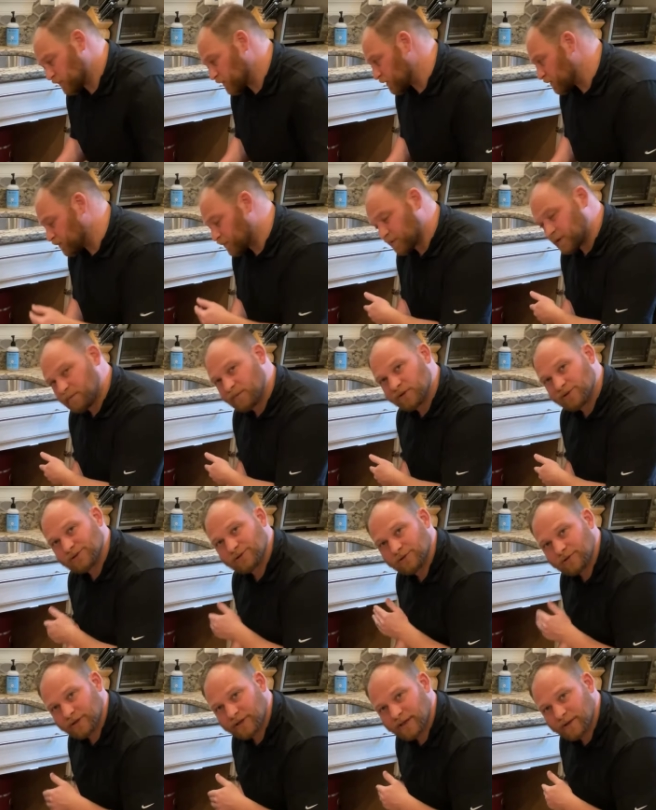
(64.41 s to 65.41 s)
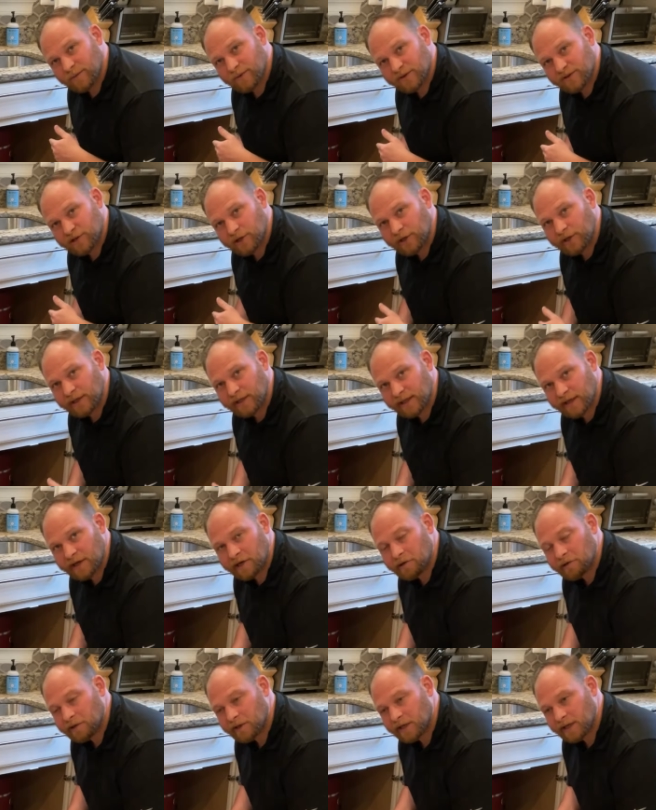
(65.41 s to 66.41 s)
You can pretty much look at what's already
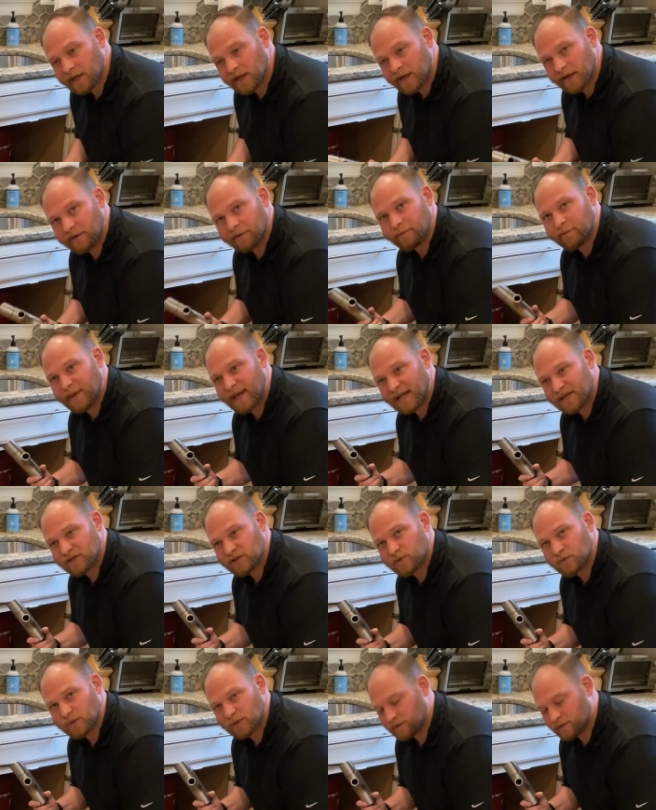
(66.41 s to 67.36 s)
there and kind of match to